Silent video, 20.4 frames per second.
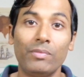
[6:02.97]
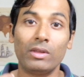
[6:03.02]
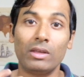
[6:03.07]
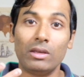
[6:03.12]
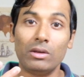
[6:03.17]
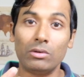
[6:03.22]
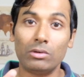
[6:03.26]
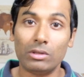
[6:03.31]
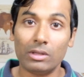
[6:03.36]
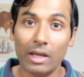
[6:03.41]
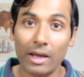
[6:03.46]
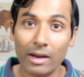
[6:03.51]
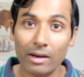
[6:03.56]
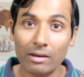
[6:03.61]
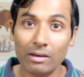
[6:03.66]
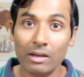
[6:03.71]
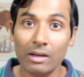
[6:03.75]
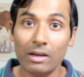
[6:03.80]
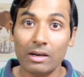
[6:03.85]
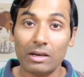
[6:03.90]
you
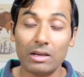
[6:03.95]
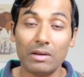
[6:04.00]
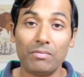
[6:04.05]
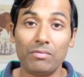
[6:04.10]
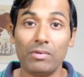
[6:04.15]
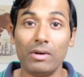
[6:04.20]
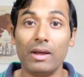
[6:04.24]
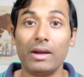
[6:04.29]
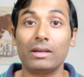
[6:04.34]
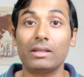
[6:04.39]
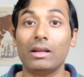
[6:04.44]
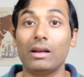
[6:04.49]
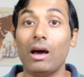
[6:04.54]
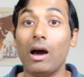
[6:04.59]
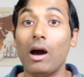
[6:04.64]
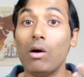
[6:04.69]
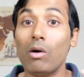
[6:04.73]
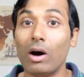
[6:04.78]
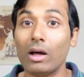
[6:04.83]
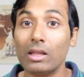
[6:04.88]
then reflect that
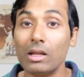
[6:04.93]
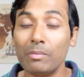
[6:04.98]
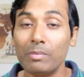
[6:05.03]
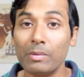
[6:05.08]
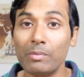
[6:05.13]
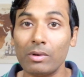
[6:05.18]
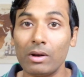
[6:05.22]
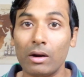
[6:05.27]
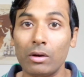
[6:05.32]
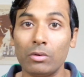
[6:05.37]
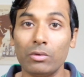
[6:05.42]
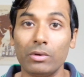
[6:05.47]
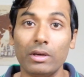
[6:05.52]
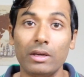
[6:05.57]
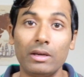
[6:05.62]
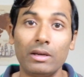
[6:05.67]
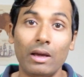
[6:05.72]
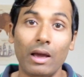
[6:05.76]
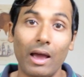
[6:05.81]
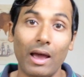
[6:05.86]
how other people are doing,